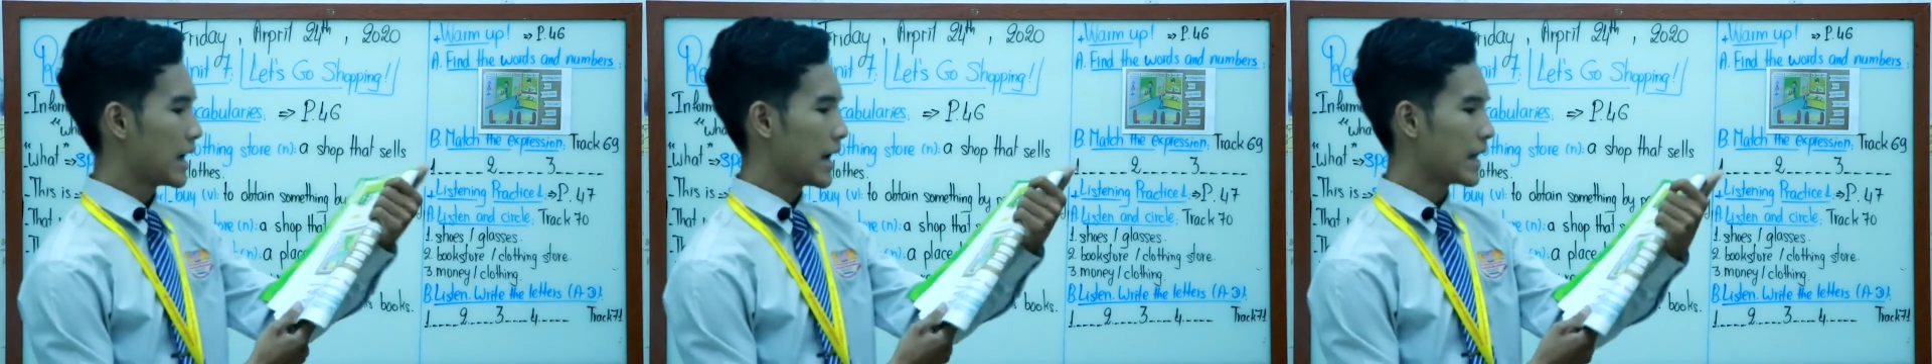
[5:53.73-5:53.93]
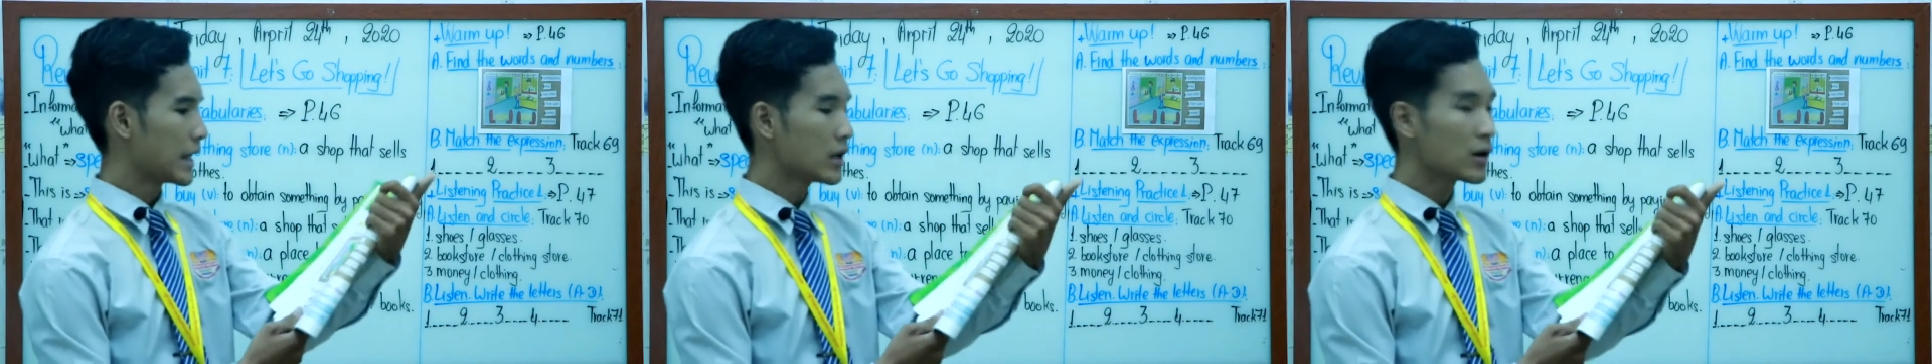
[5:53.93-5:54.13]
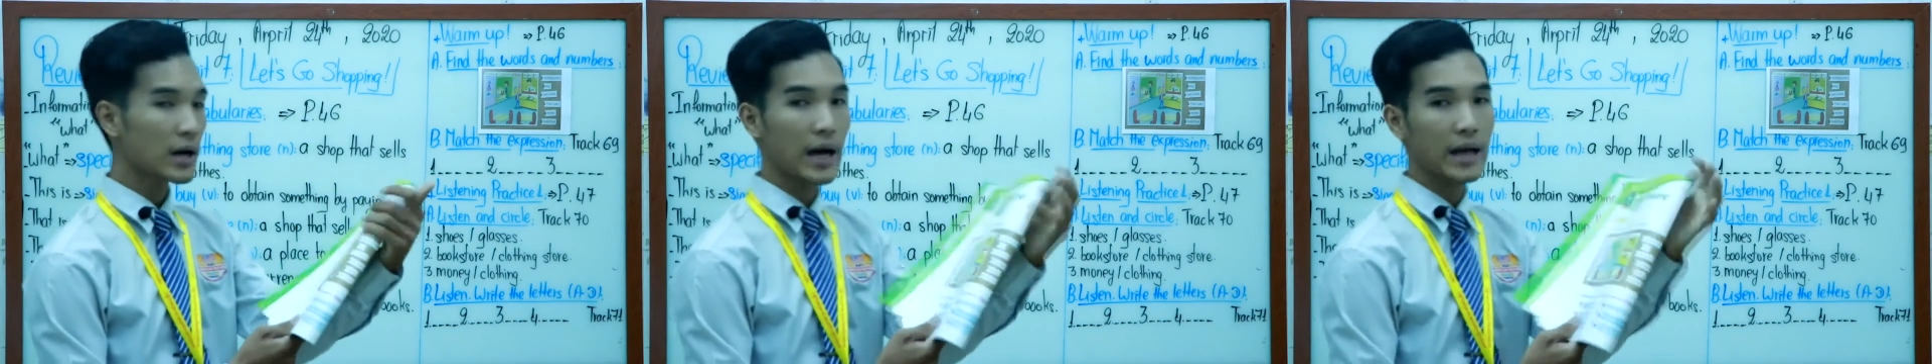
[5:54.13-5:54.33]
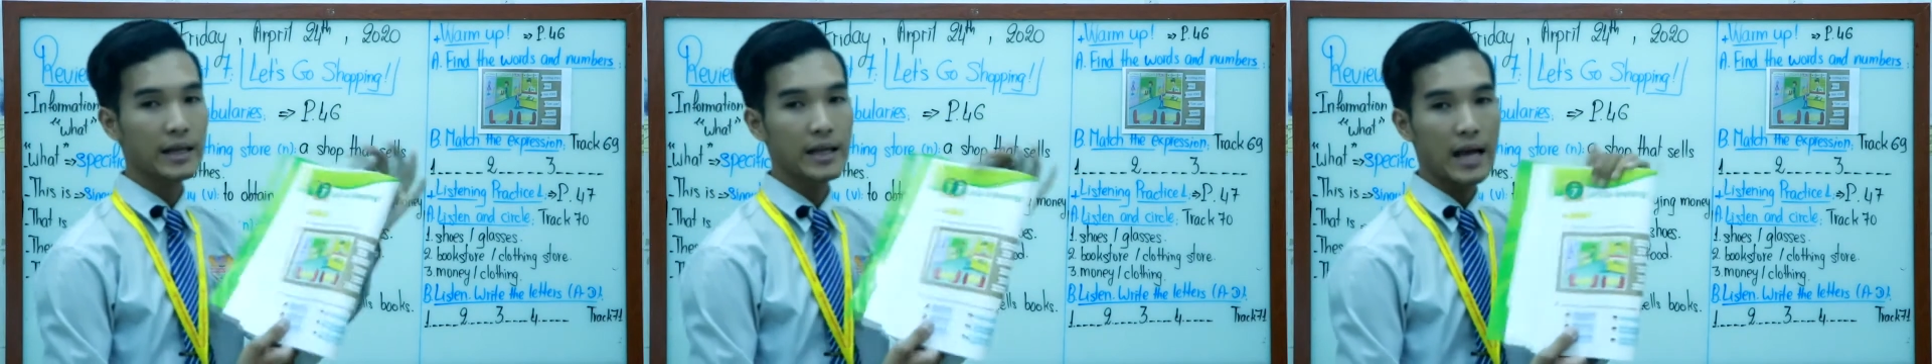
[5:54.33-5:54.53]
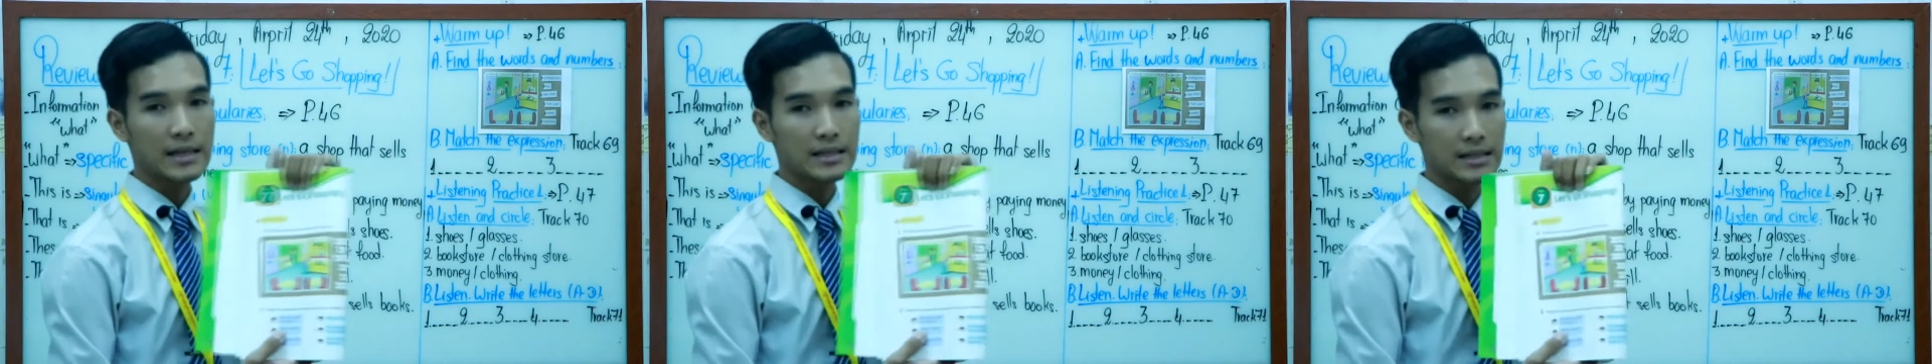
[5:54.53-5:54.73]
and look at
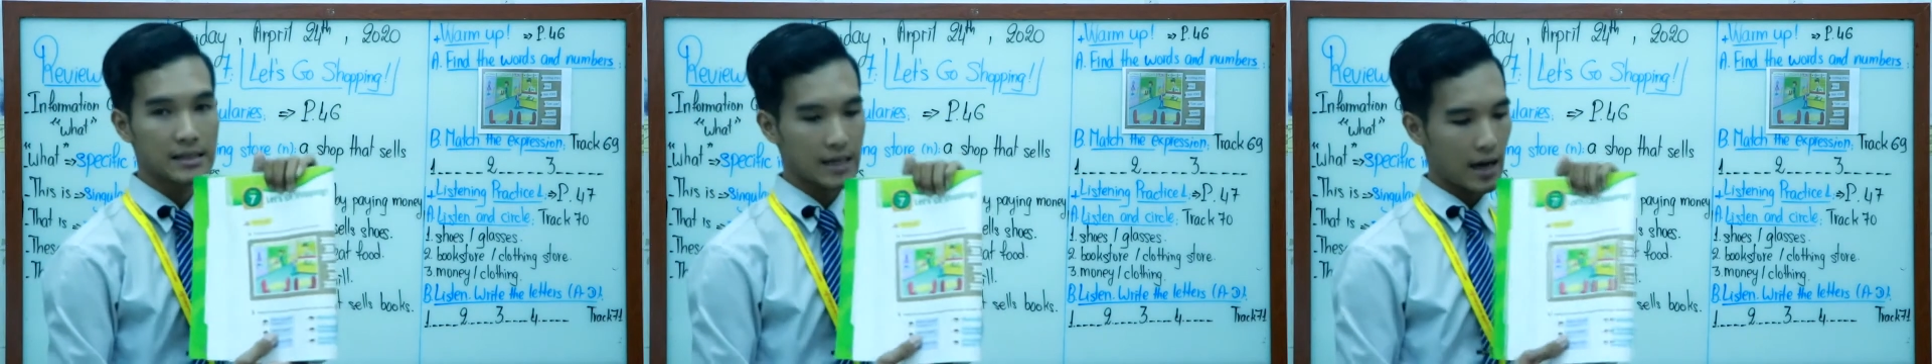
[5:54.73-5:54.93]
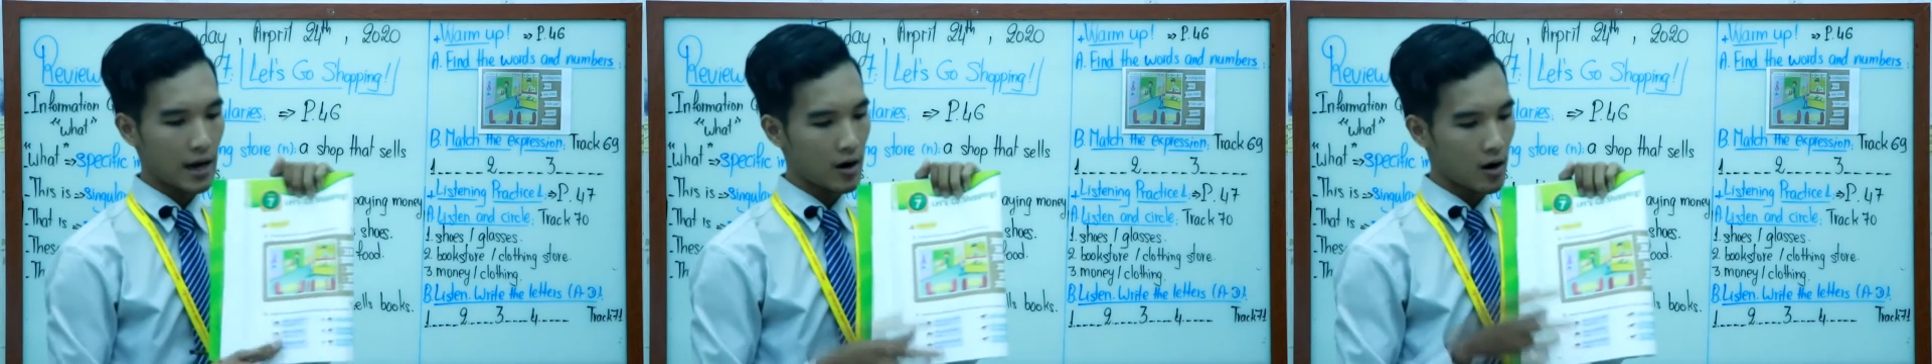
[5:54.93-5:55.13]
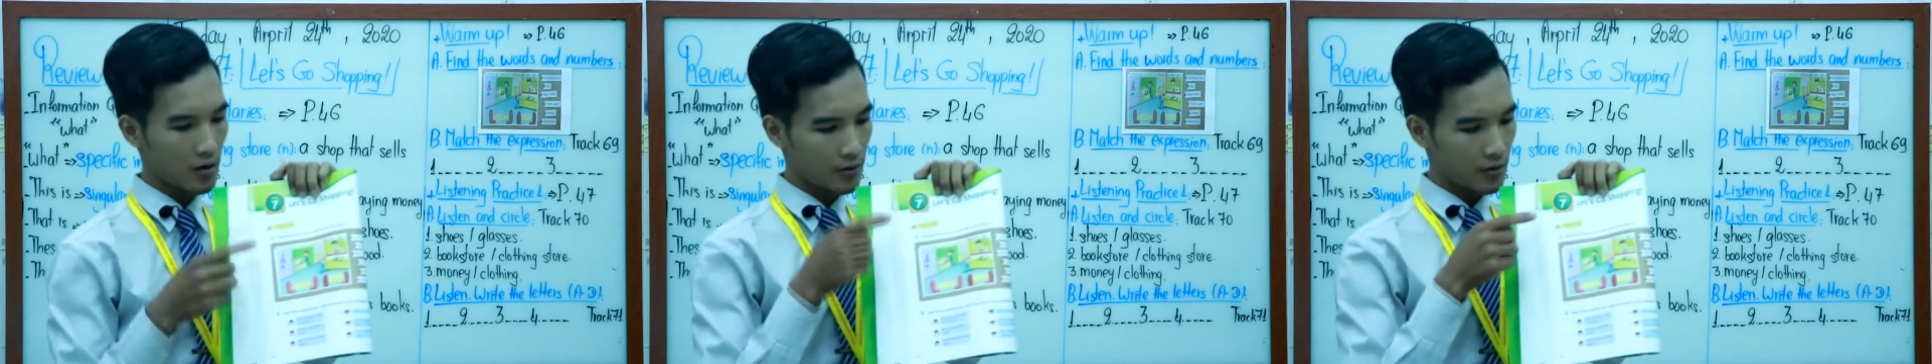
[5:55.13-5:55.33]
the exercise